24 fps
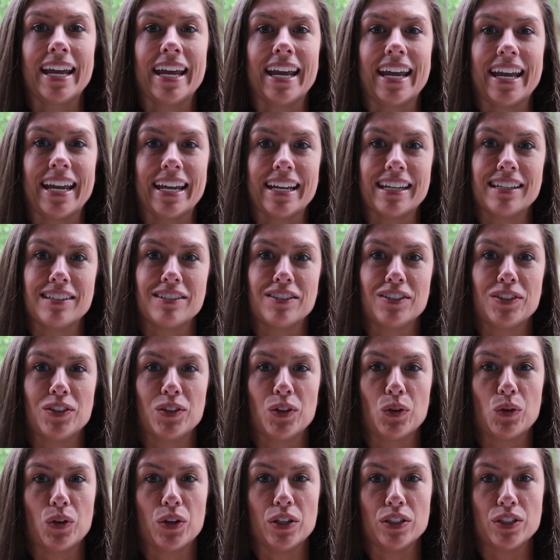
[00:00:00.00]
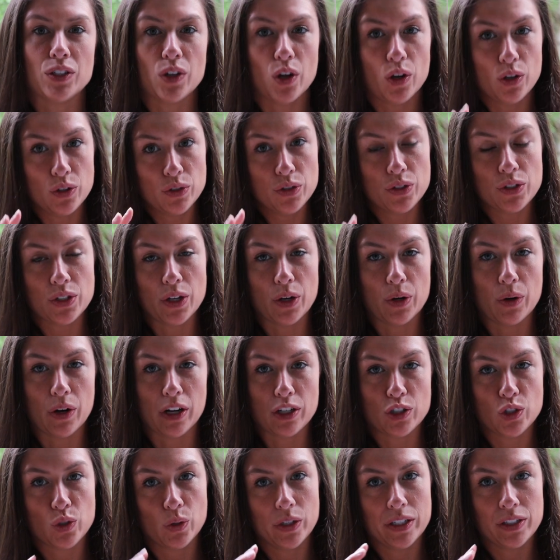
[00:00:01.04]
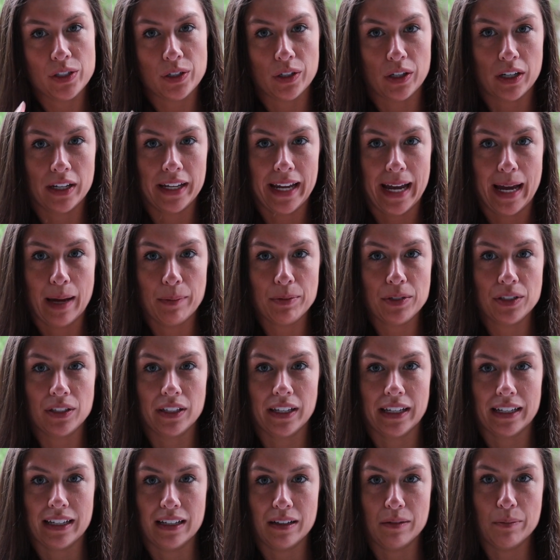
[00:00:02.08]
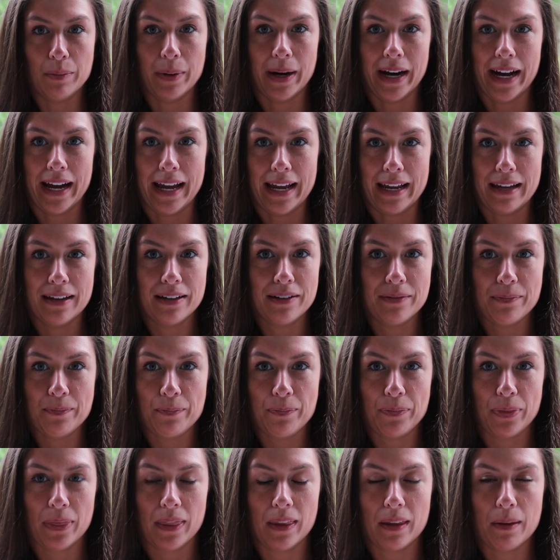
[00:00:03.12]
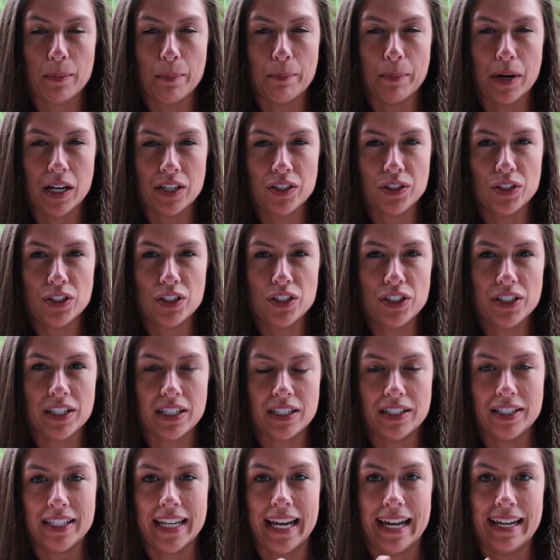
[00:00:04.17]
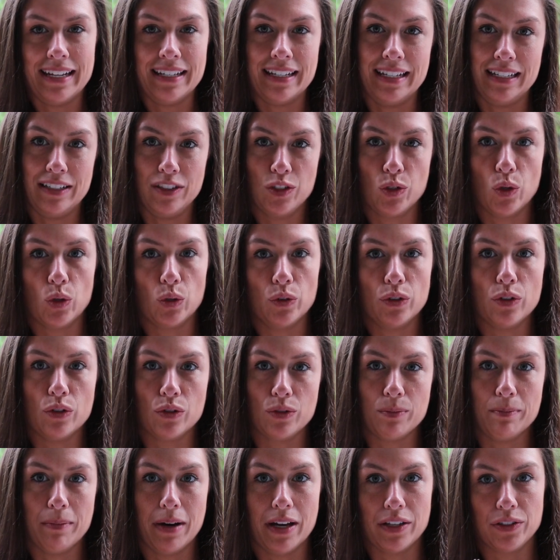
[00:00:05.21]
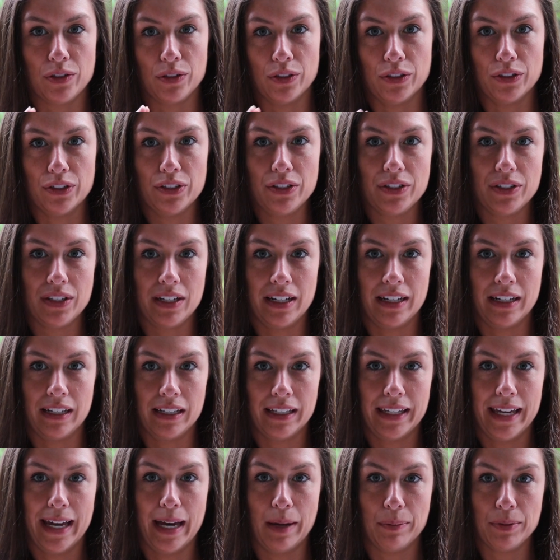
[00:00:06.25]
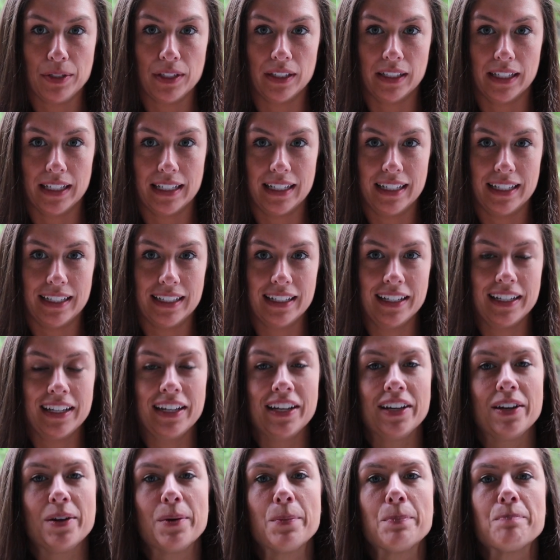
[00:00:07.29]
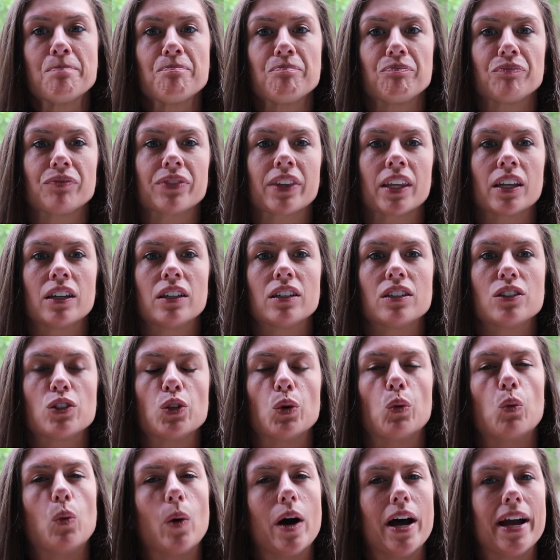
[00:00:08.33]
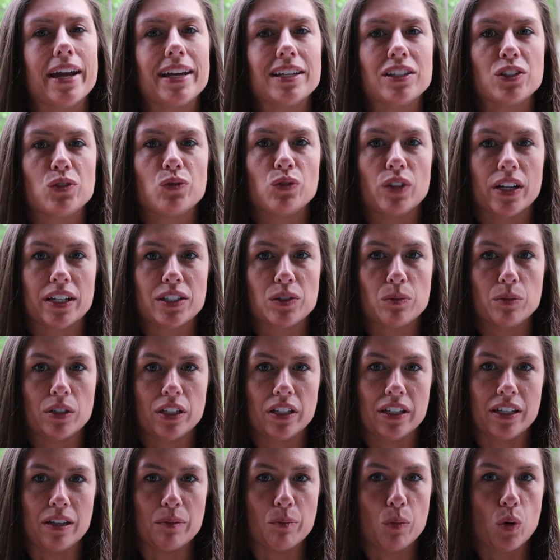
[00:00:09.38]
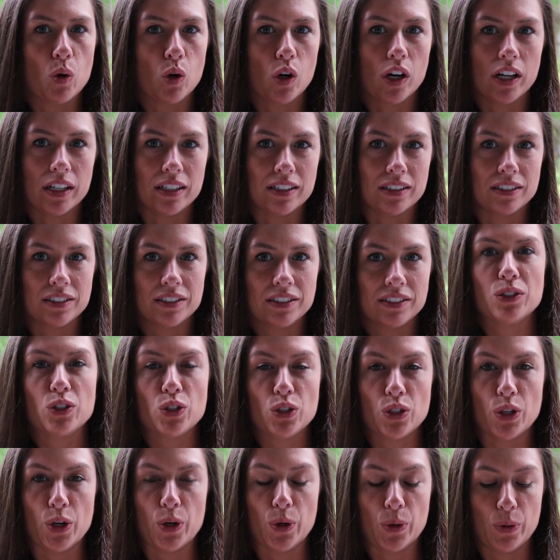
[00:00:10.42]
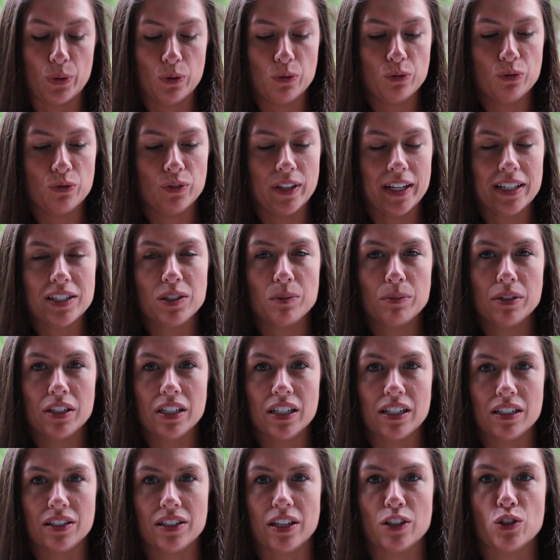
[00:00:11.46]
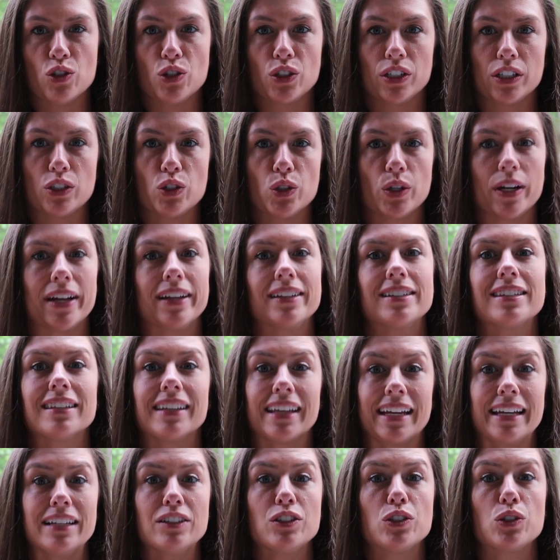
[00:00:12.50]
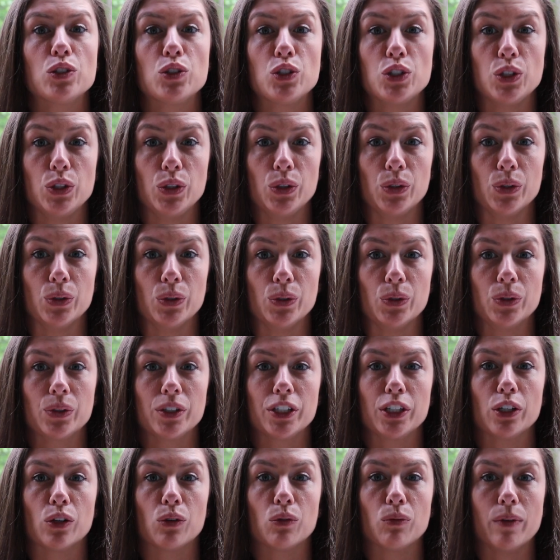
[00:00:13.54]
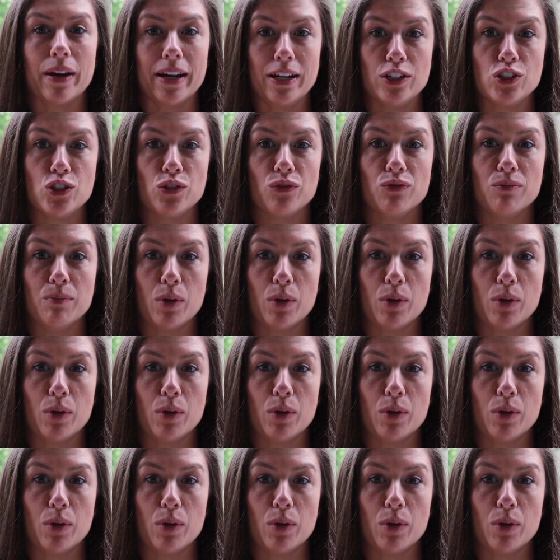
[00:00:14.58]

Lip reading: And it's also, our joints are encapsulated by muscles, and tendons hold those muscles and encapsulate it. So why is flexibility important? So flexibility essentially translates to your range of